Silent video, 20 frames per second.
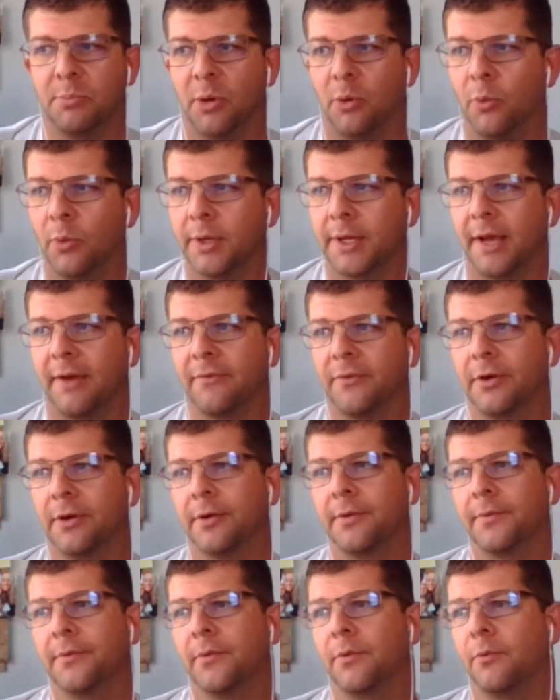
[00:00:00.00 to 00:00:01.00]
but whatever,
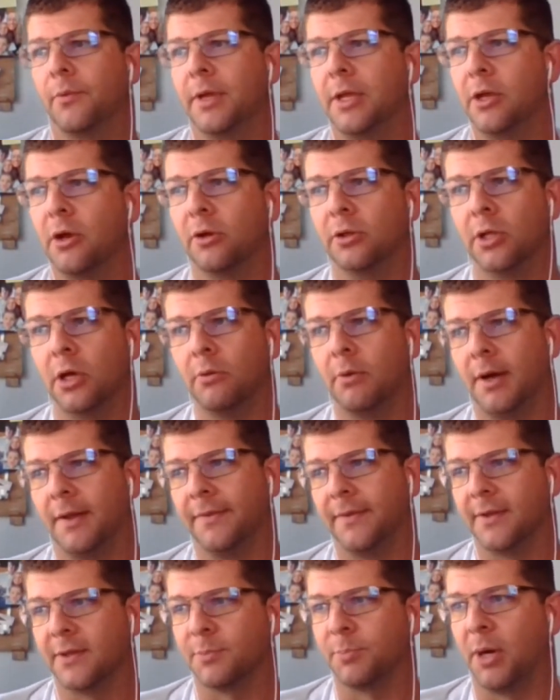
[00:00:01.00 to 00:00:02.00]
we YOLO on
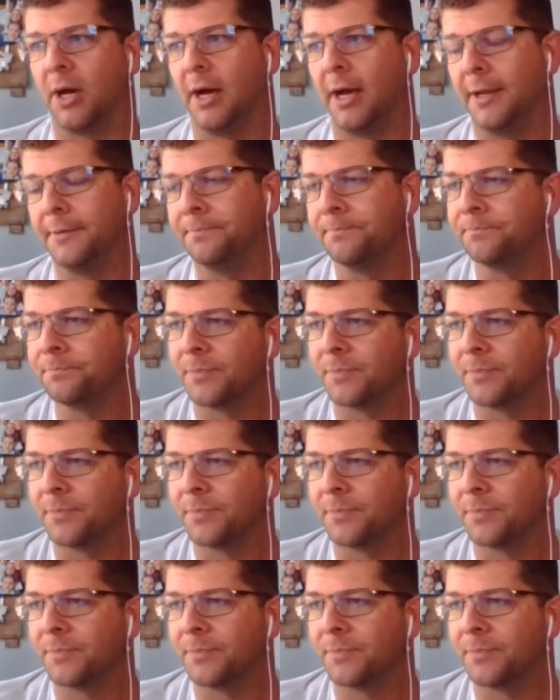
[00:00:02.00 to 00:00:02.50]
this pod,